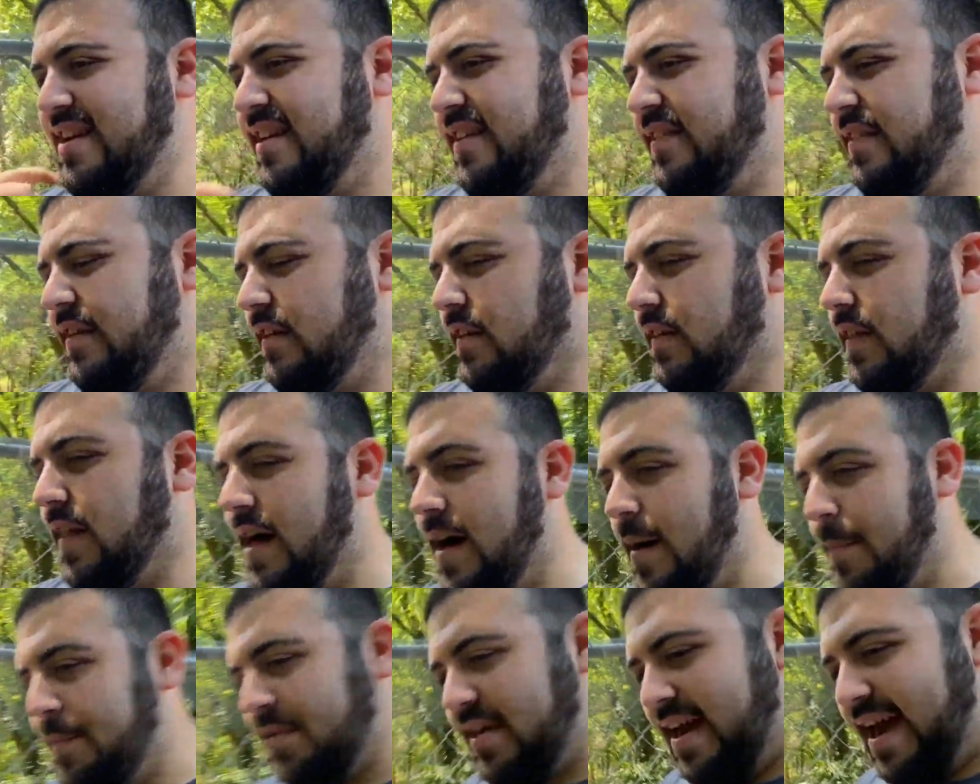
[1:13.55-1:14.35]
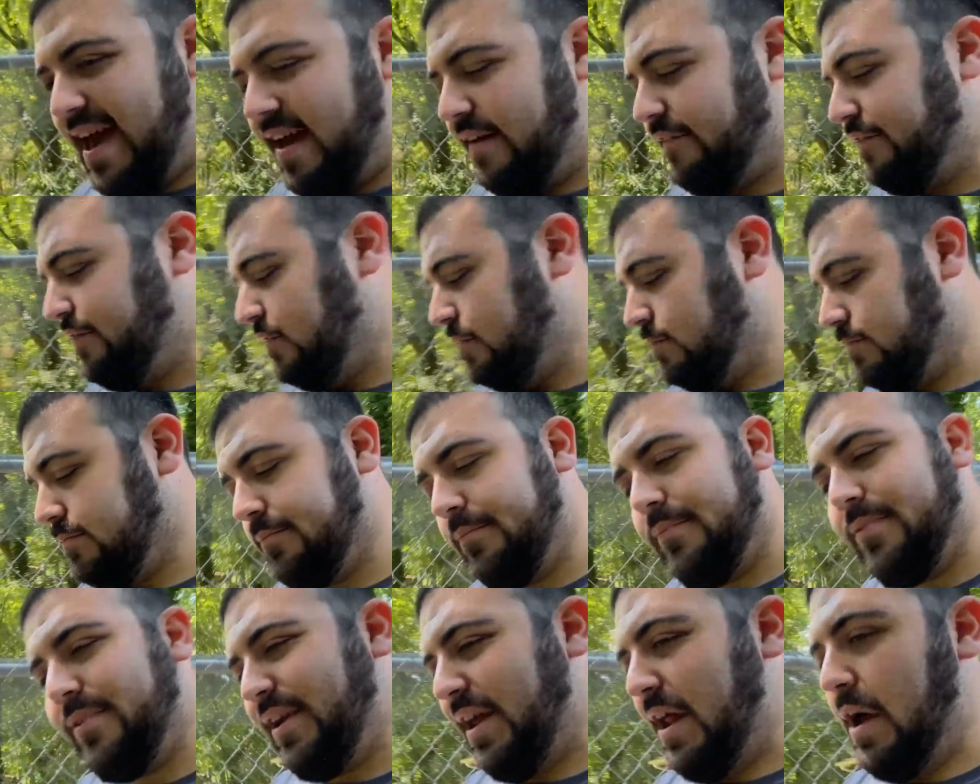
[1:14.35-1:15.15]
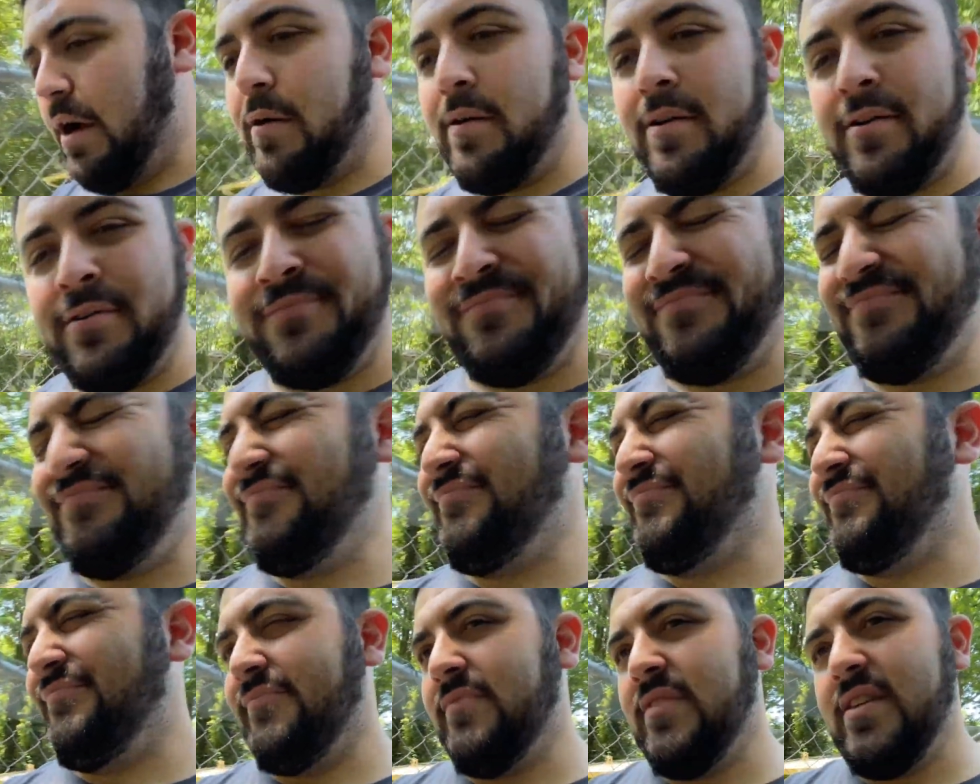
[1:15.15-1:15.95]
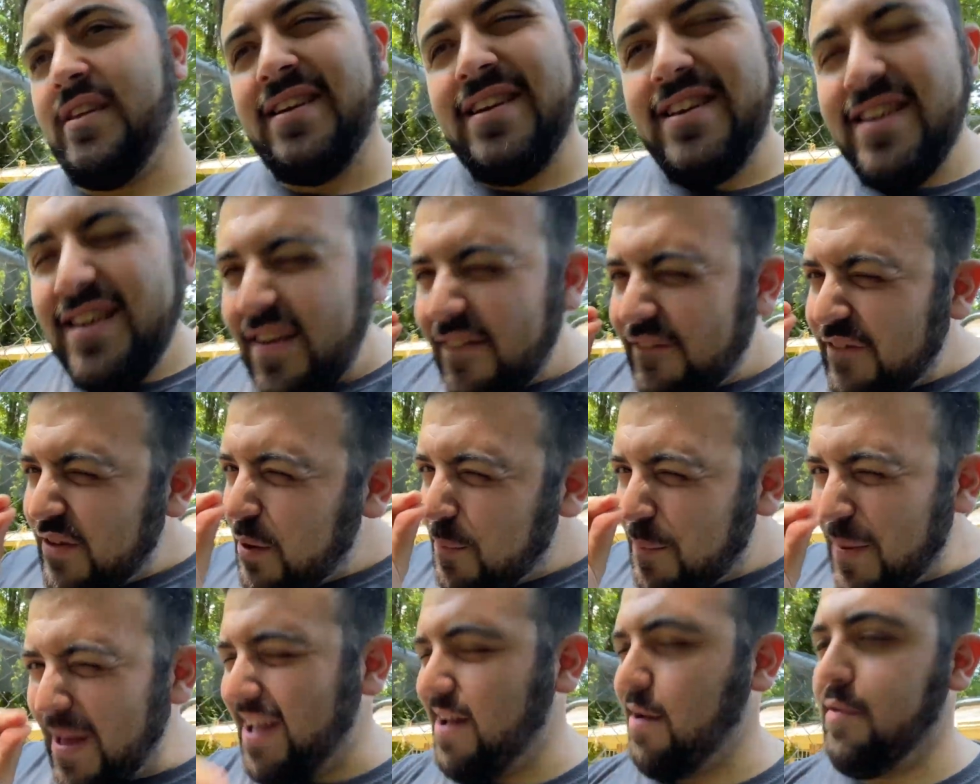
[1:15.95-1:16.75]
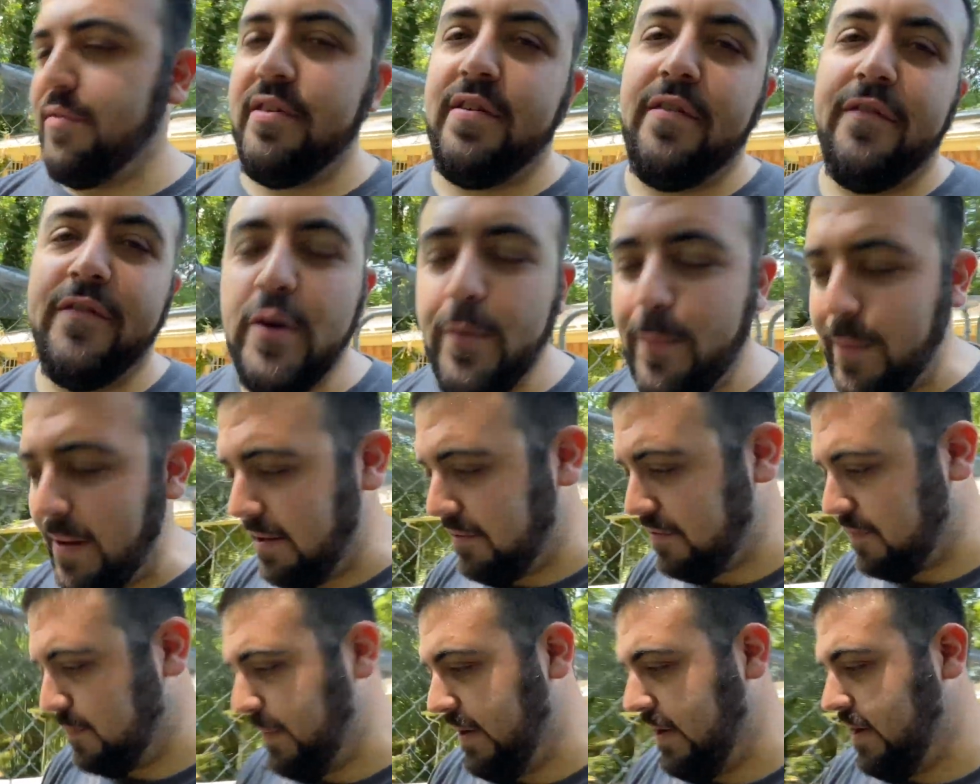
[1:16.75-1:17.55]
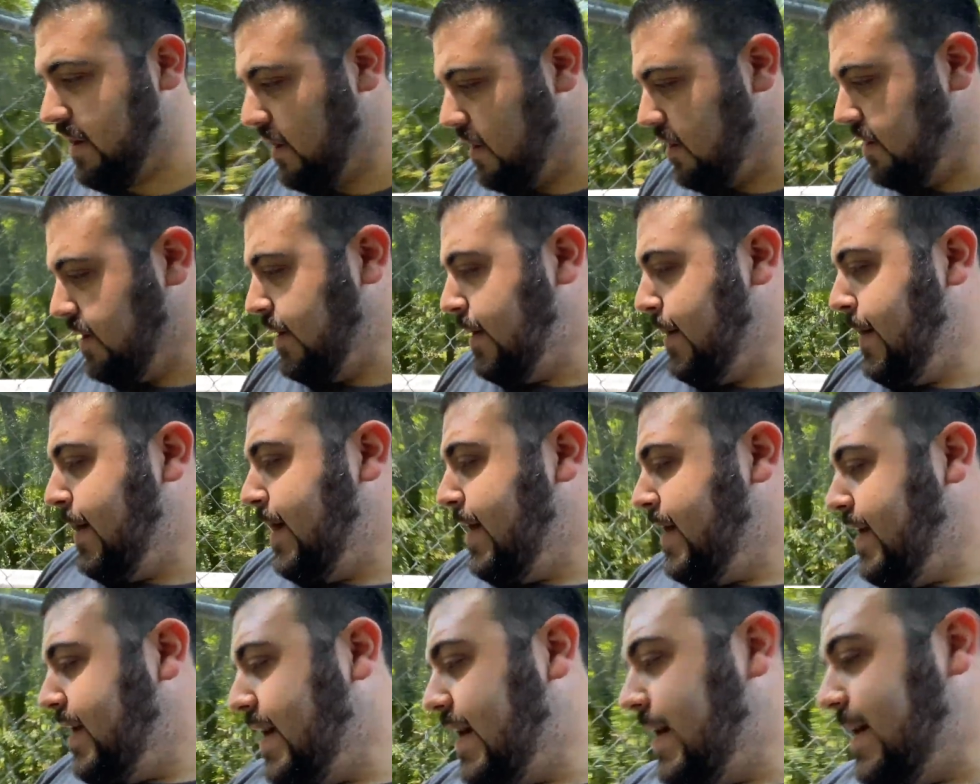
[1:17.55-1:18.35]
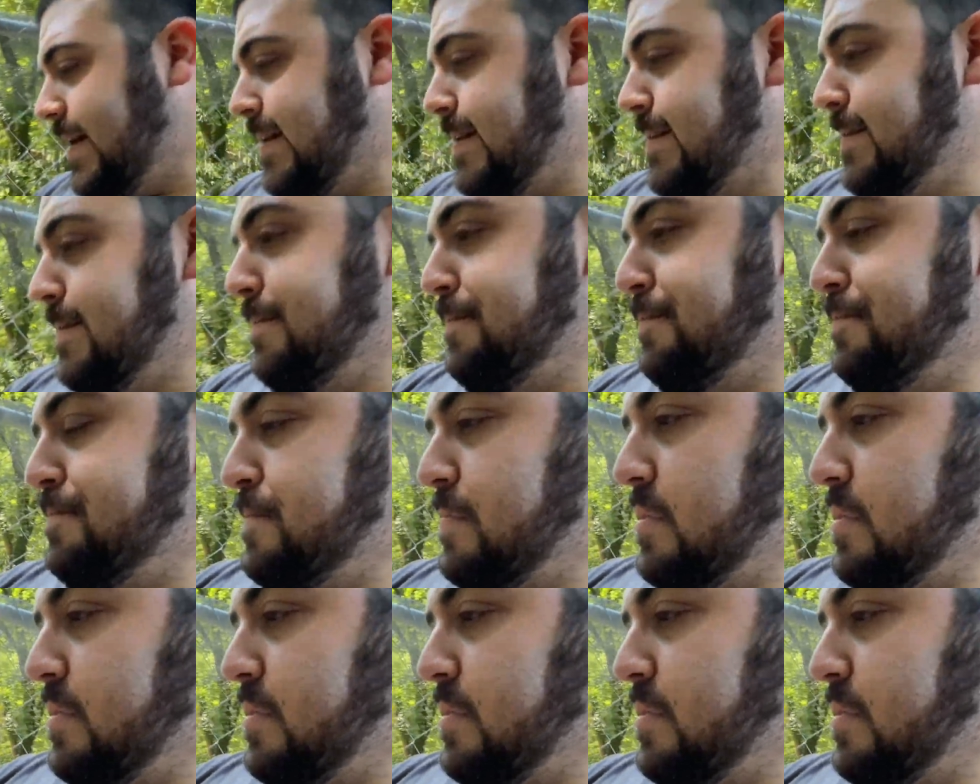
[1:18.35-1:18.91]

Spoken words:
The Galaps have them, a few pounds bigger. I